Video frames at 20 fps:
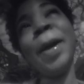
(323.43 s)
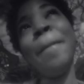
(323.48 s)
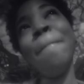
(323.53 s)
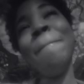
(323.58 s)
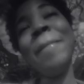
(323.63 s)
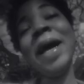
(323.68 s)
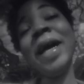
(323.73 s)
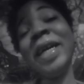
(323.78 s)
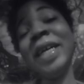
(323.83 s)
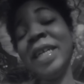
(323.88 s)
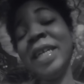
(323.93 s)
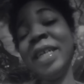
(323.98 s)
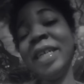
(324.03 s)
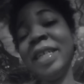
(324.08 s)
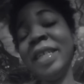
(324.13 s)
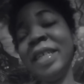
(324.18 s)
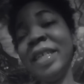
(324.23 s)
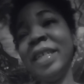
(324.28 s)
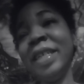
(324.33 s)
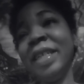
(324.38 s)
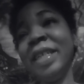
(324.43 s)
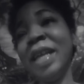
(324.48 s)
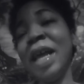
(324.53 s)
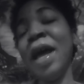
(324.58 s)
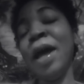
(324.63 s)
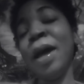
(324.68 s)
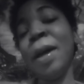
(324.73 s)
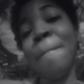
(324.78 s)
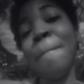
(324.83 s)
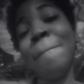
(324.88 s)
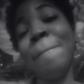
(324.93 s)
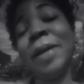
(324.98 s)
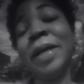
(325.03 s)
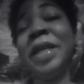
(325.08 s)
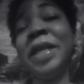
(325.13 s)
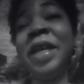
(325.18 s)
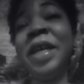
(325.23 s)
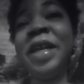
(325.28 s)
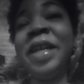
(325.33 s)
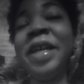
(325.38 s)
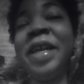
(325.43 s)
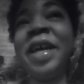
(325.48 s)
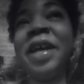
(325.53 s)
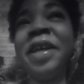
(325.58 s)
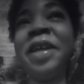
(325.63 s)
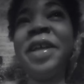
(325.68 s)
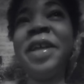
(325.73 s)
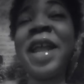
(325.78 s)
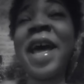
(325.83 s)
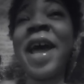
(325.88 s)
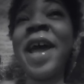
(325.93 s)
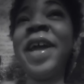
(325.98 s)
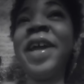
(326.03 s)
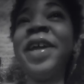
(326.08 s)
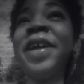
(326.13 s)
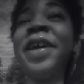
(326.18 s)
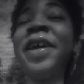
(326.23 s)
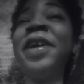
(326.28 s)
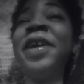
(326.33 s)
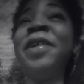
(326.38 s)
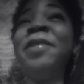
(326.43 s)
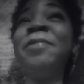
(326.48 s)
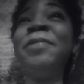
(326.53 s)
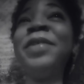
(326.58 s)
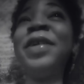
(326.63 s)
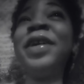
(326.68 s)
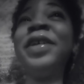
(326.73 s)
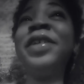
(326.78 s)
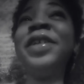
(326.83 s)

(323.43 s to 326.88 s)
my cousin millennia. Like when I